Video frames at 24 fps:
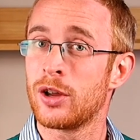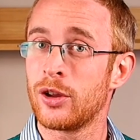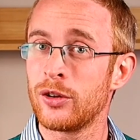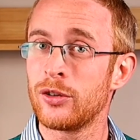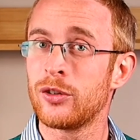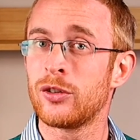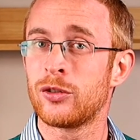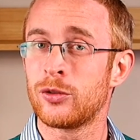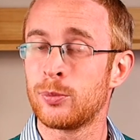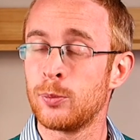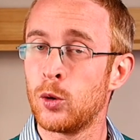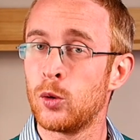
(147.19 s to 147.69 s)
A
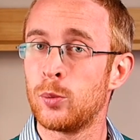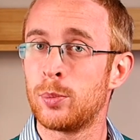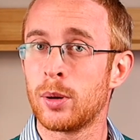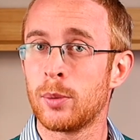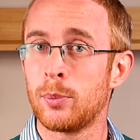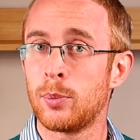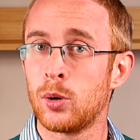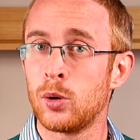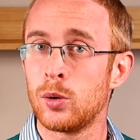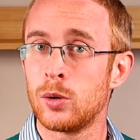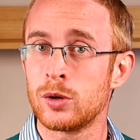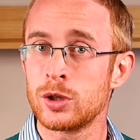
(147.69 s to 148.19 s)
small
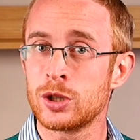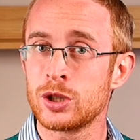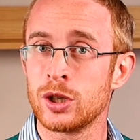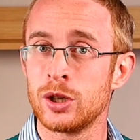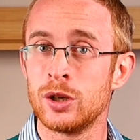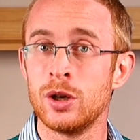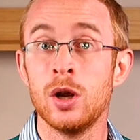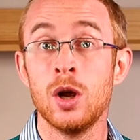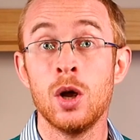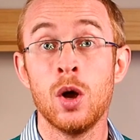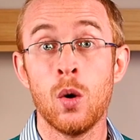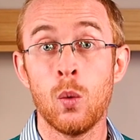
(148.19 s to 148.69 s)

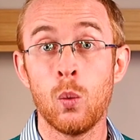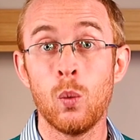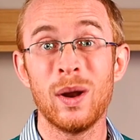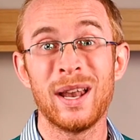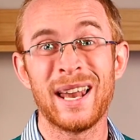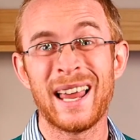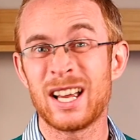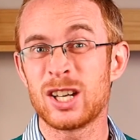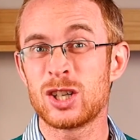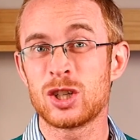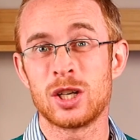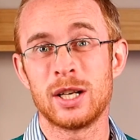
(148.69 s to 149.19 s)
proportion
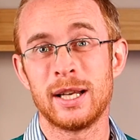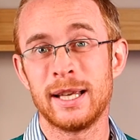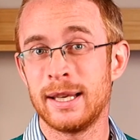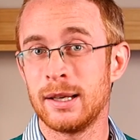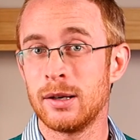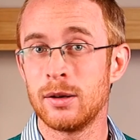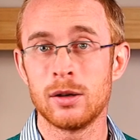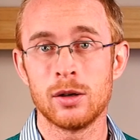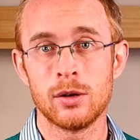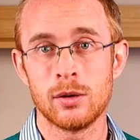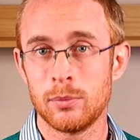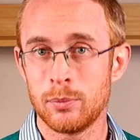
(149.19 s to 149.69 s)
will
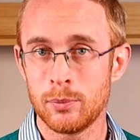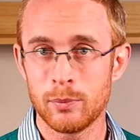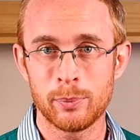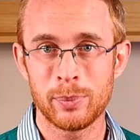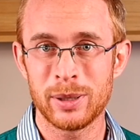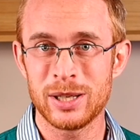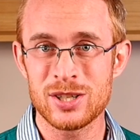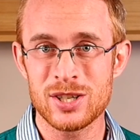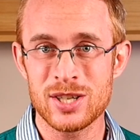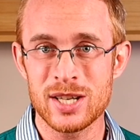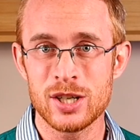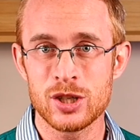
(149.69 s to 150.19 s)
actually
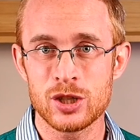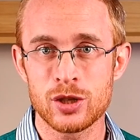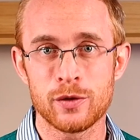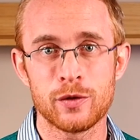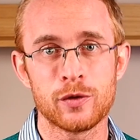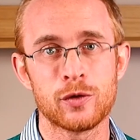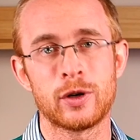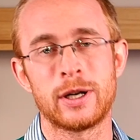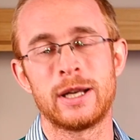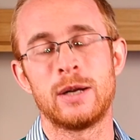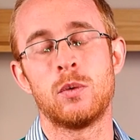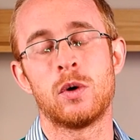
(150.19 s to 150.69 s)
be
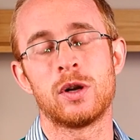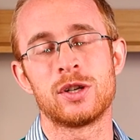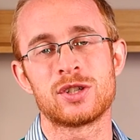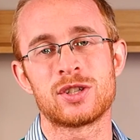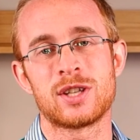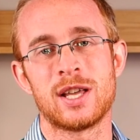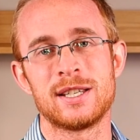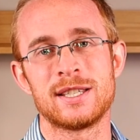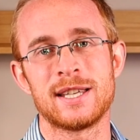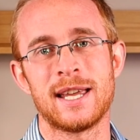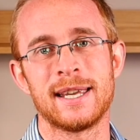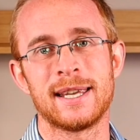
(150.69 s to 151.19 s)
seizure free
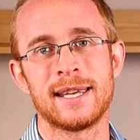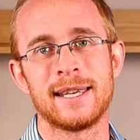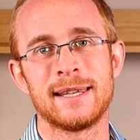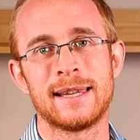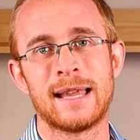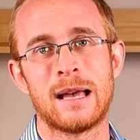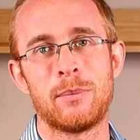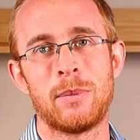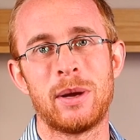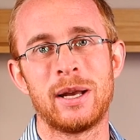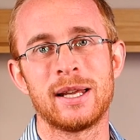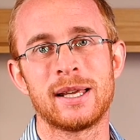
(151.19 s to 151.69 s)
once they're
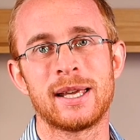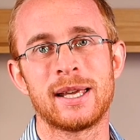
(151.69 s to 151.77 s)
taking that